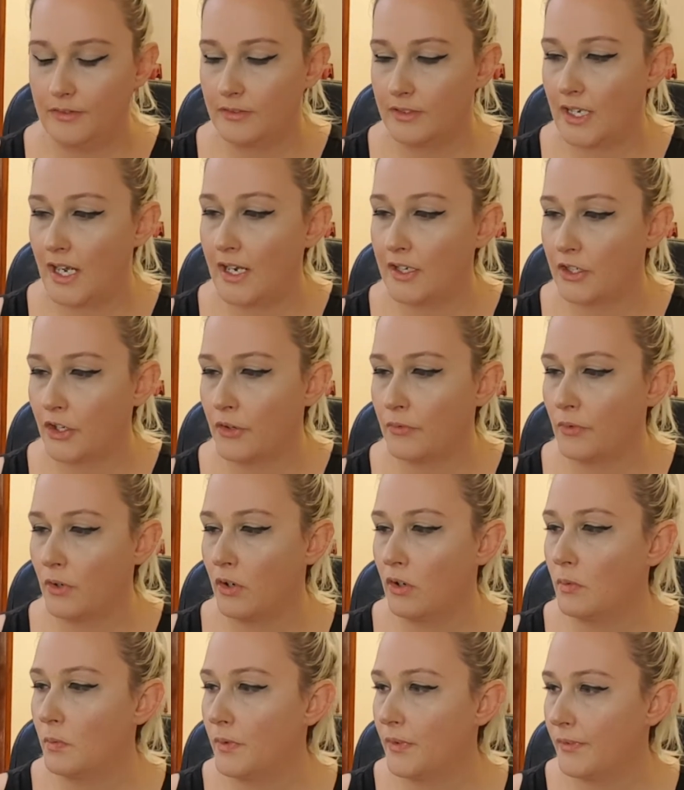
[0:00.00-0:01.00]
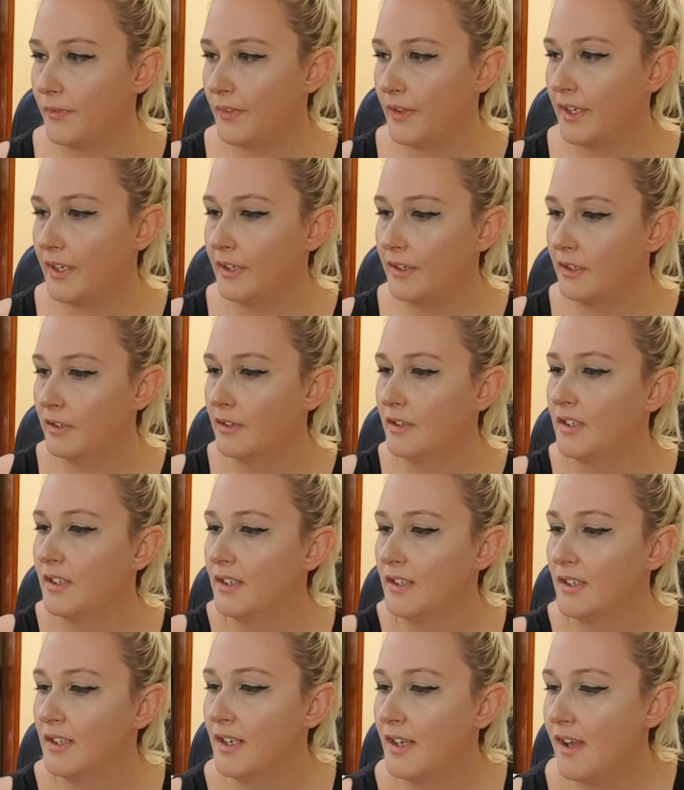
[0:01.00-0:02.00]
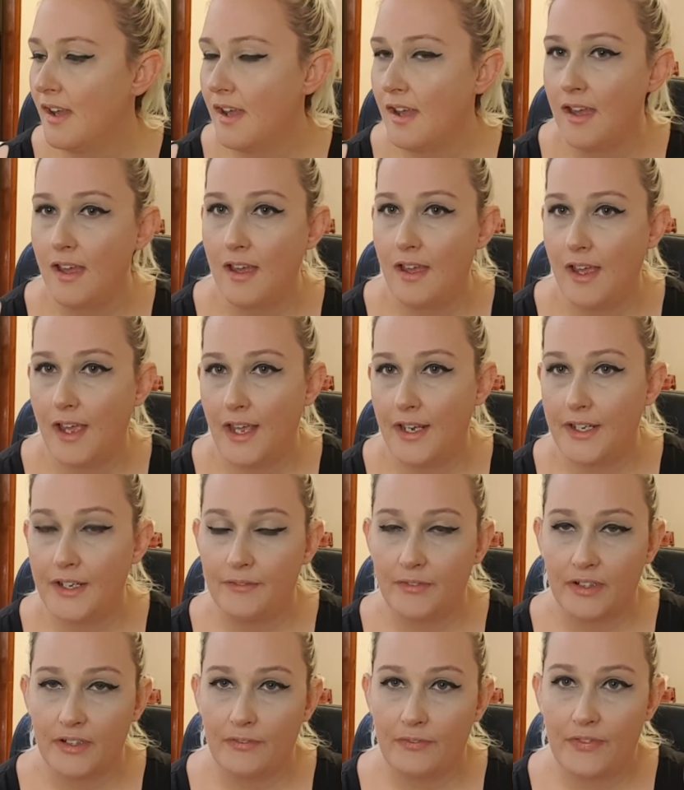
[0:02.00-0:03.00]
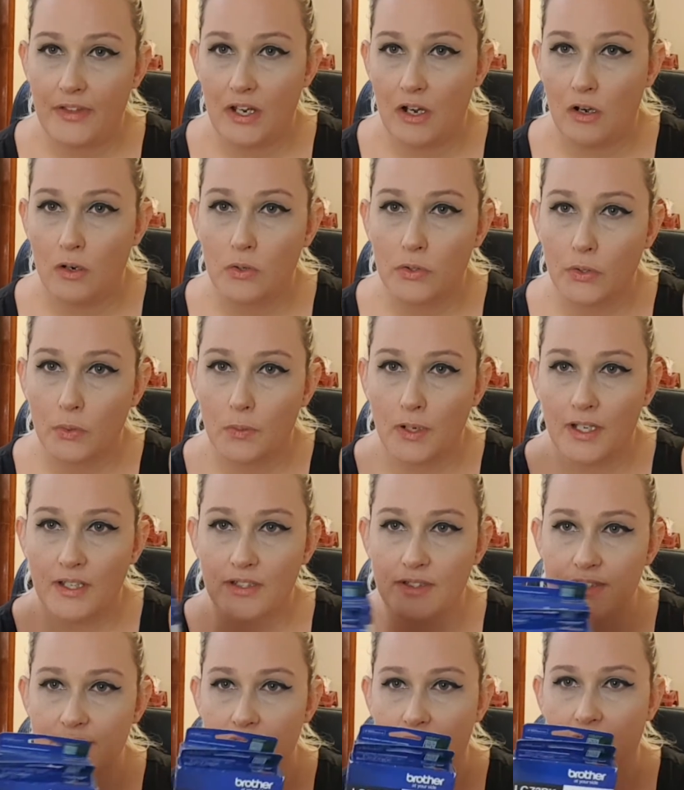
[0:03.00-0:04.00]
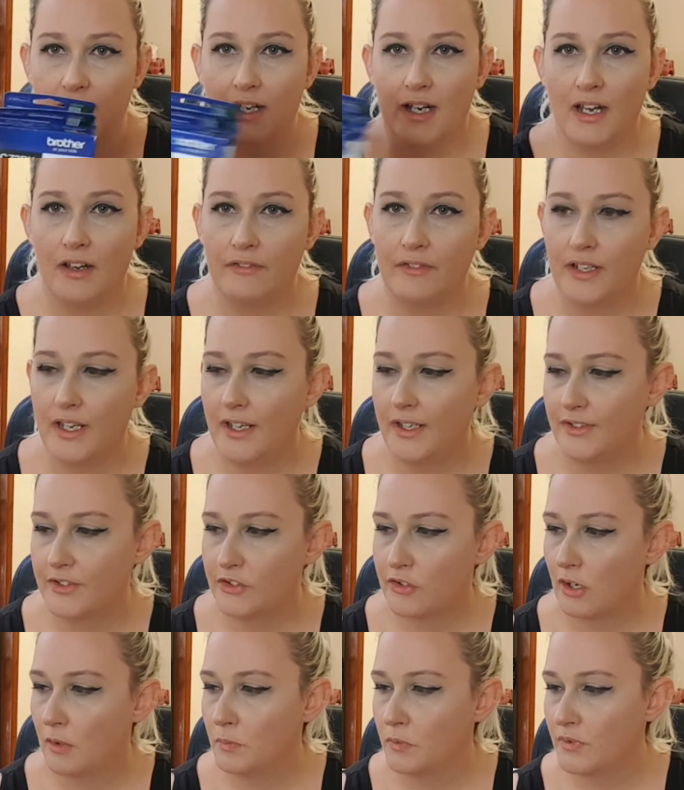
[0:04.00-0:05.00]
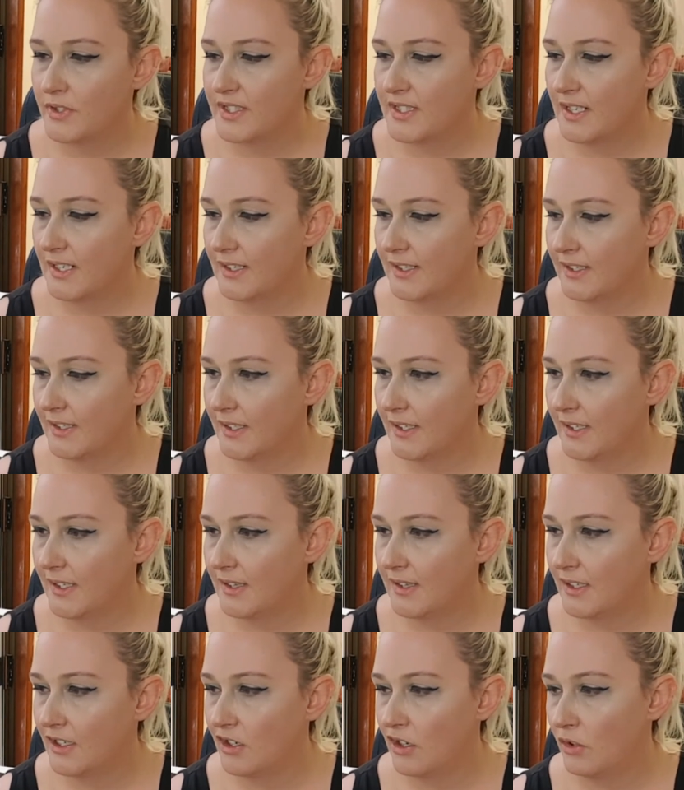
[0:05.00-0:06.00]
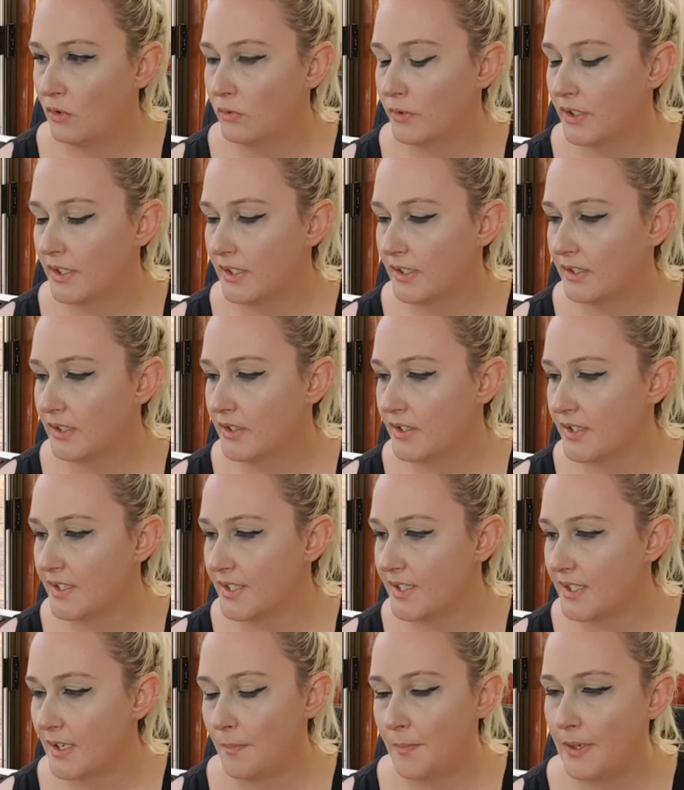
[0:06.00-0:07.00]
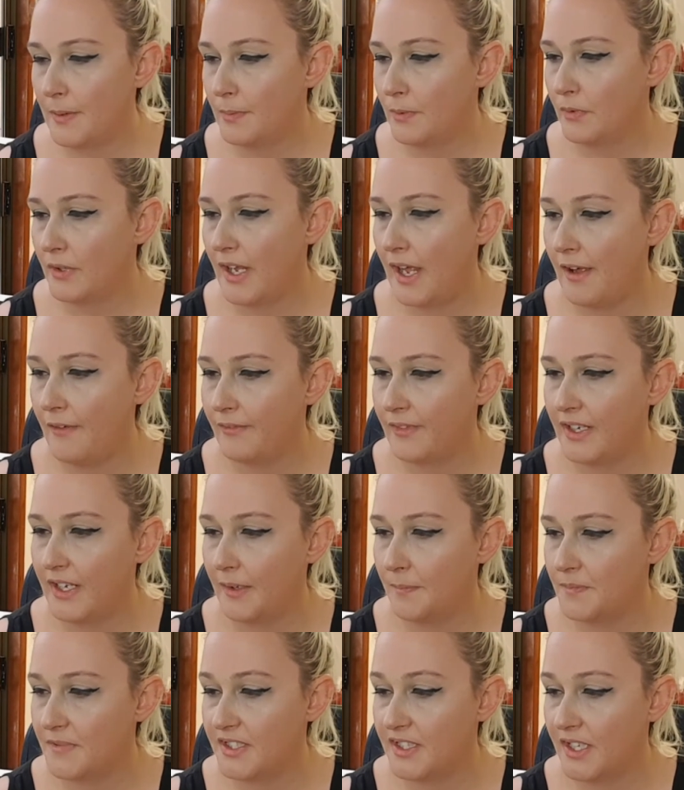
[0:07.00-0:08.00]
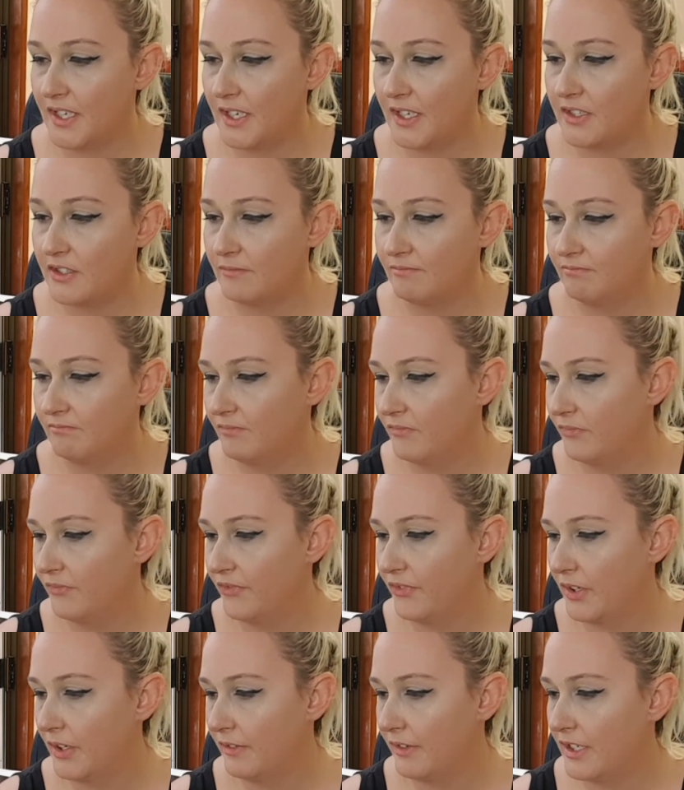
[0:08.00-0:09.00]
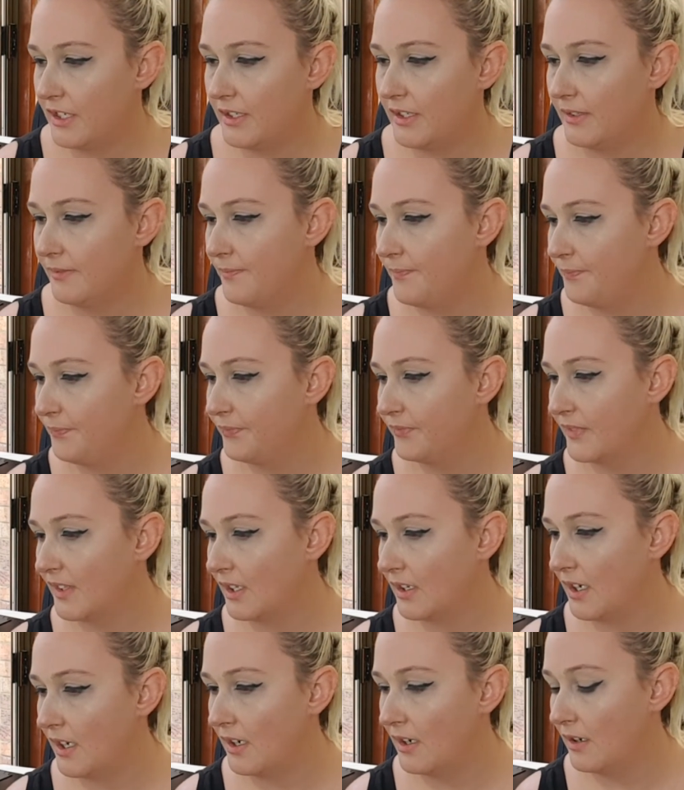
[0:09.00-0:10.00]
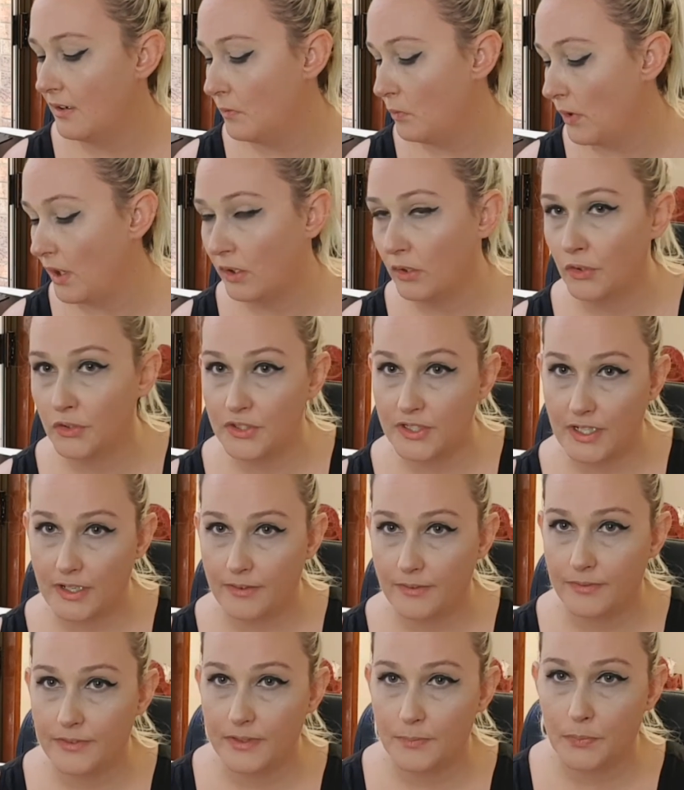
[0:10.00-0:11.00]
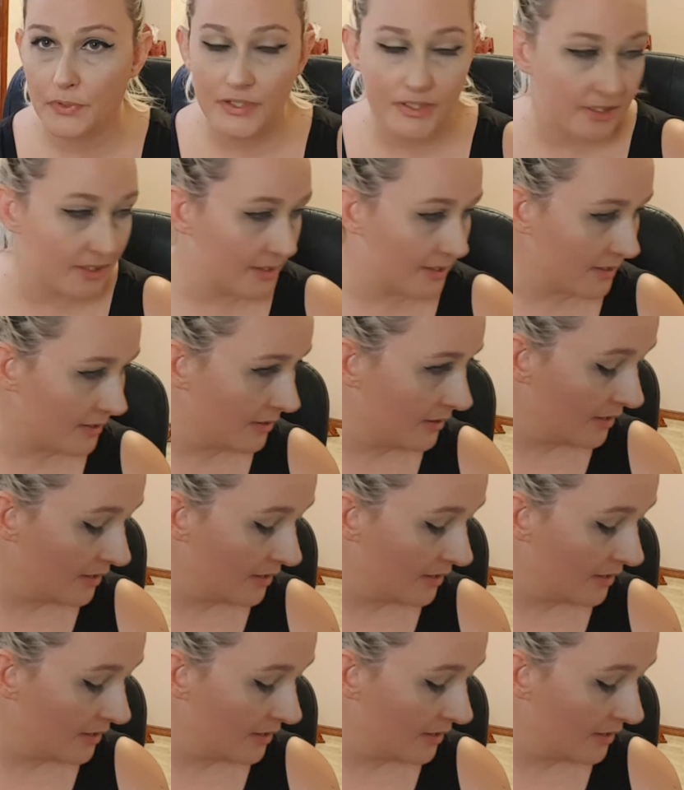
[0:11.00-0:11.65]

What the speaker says: Can't go wrong with ink. And even if they're older ones, like I haven't had trouble selling anything older because some people have kept their very well looked after printers.